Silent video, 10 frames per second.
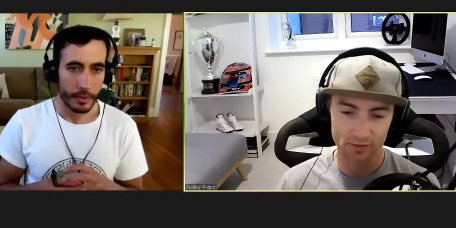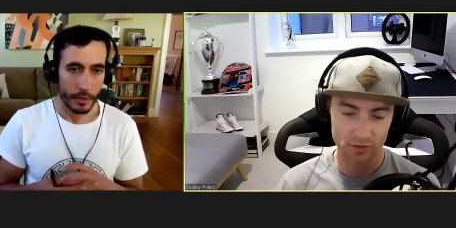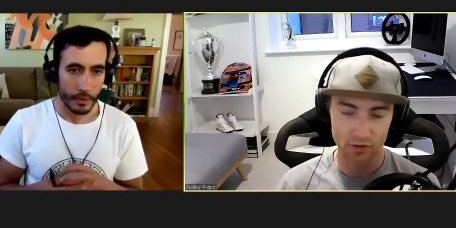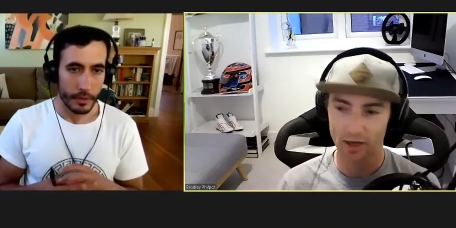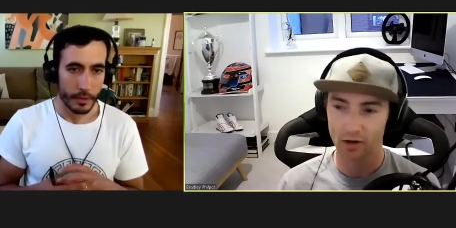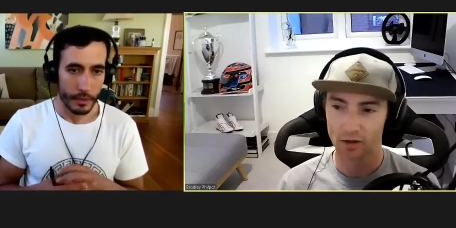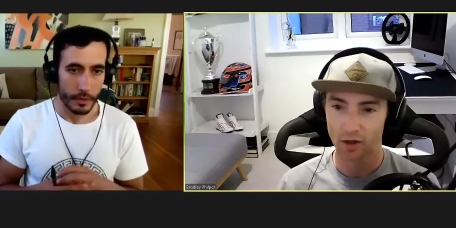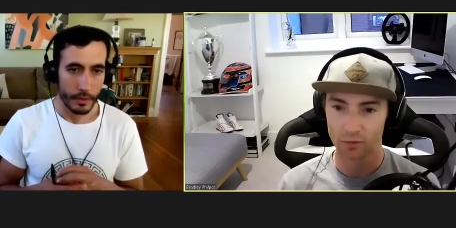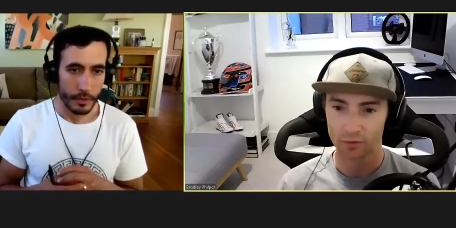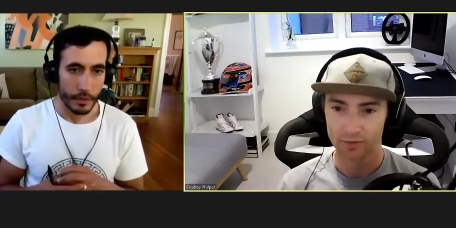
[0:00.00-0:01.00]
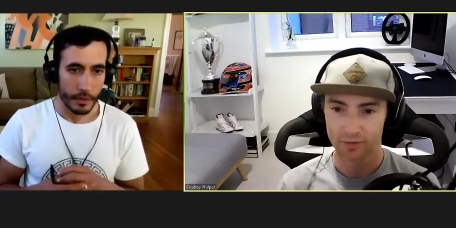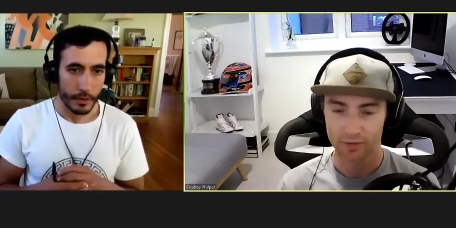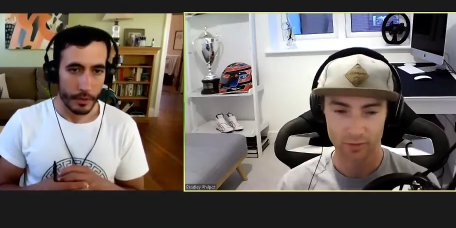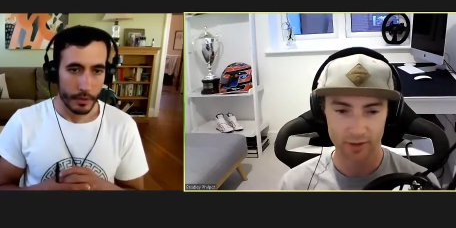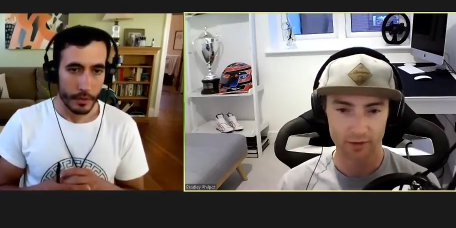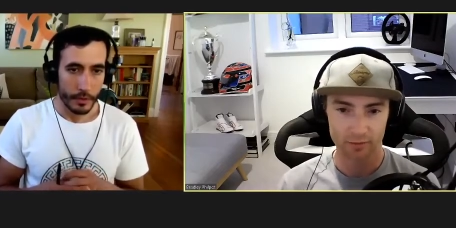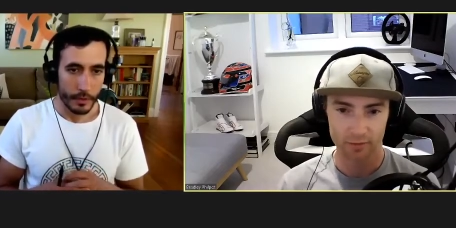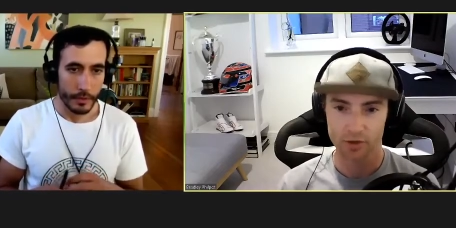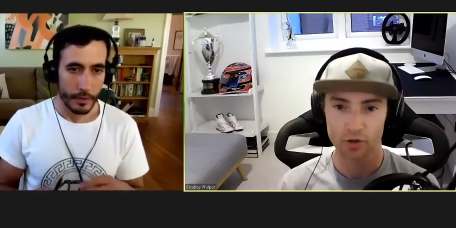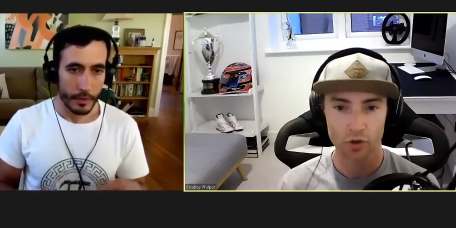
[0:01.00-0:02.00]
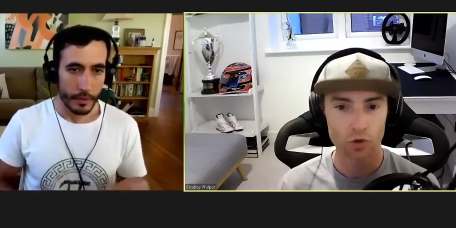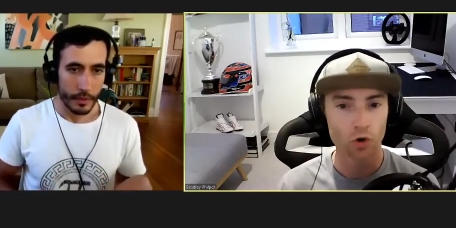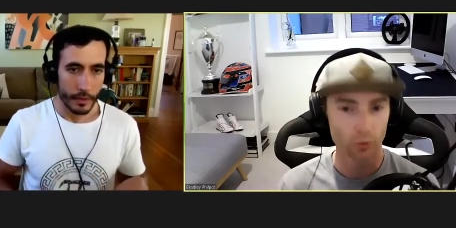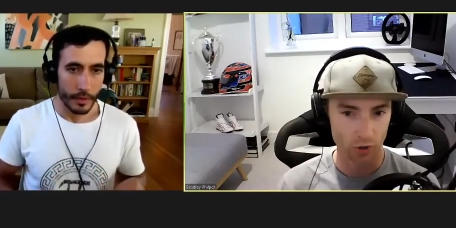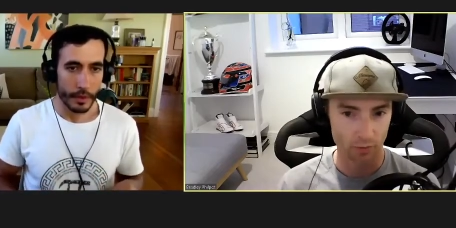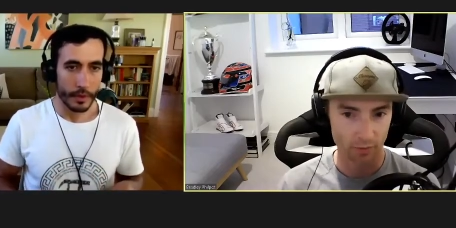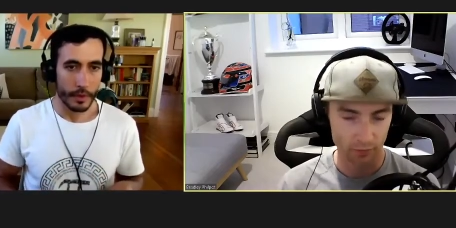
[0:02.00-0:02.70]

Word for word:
Speaker 1: took out a loan when because I got a normal job.